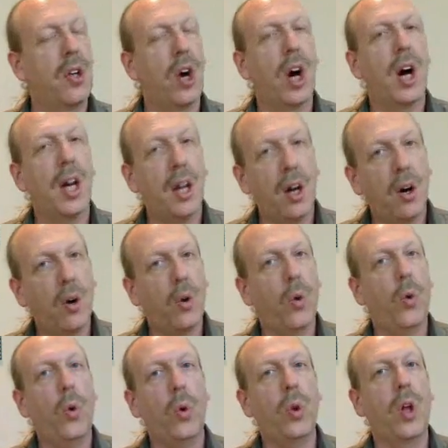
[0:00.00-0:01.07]
Not a
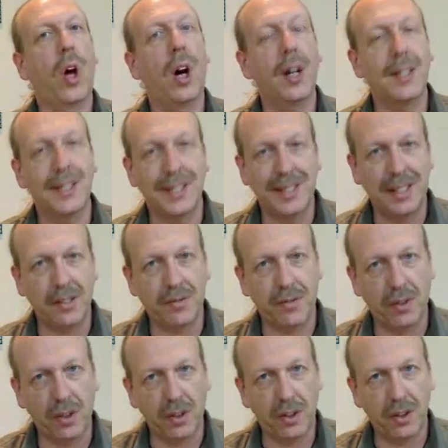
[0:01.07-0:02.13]
whole lot
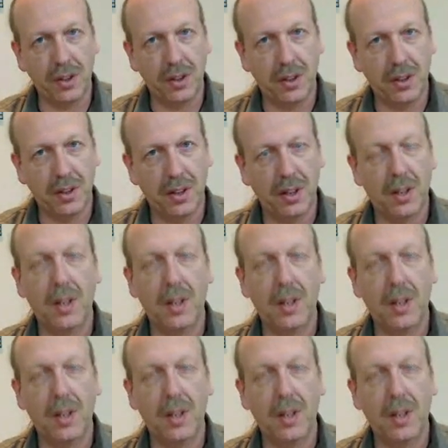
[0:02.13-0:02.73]
different